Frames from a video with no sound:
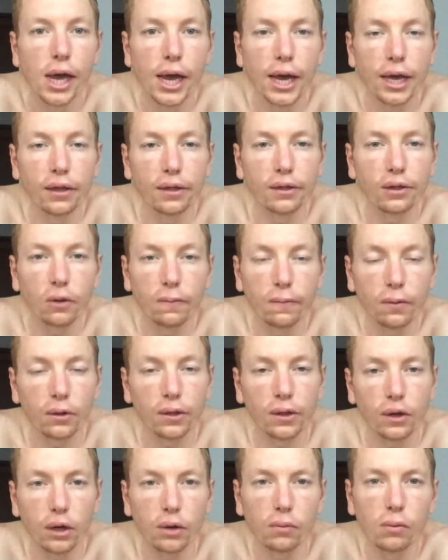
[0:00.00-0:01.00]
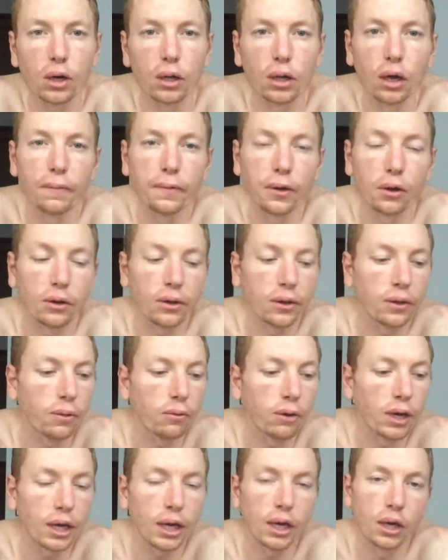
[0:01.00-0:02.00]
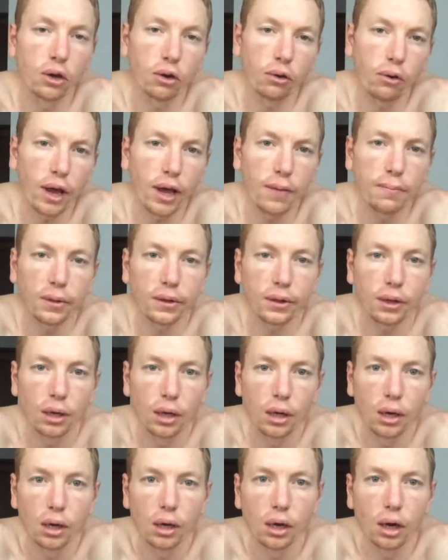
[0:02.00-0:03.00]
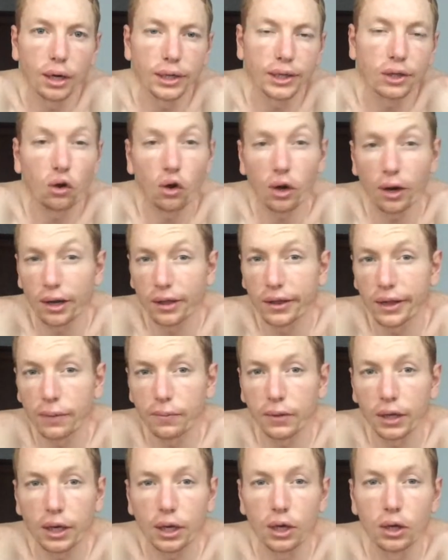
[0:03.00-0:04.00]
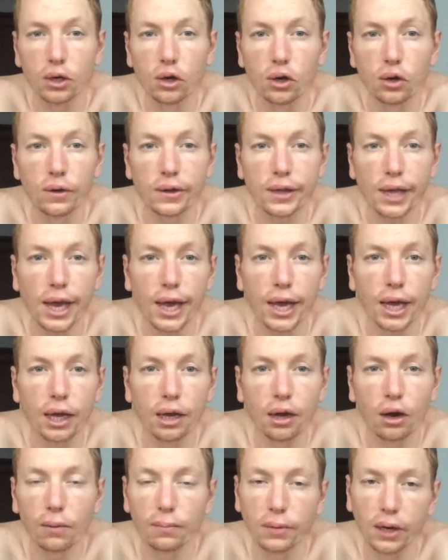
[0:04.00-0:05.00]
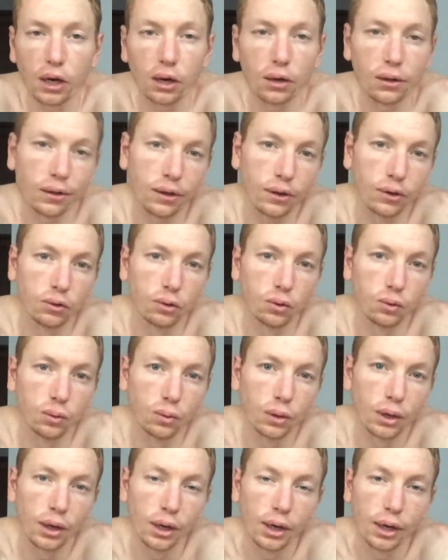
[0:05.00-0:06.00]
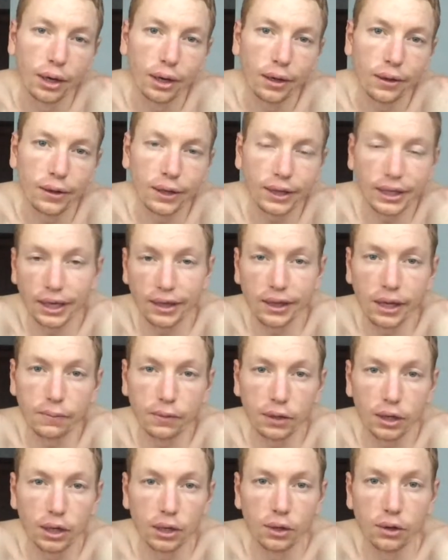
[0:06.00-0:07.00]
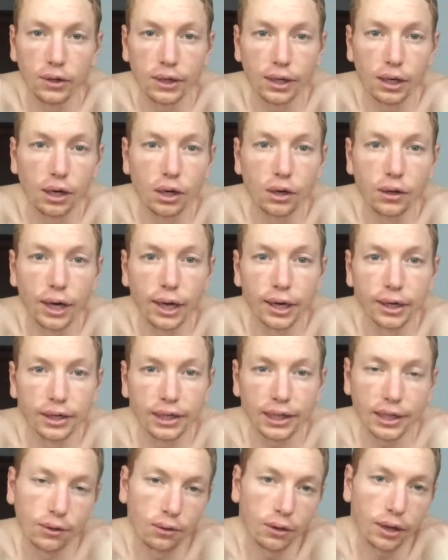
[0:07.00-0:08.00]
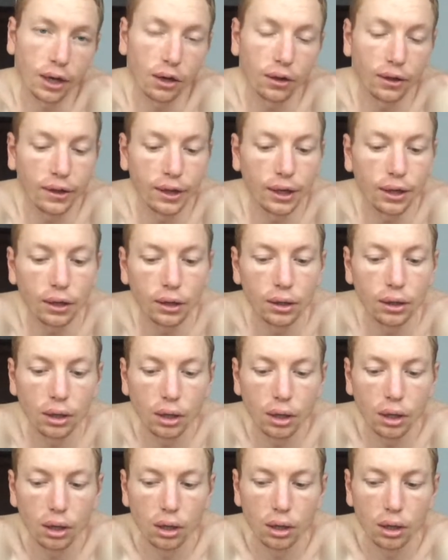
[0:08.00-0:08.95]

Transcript: And so far it's going well. I've lost 3 kilograms. I started at 70 kilos and I'm down to 67 kilos now, and it's still counting.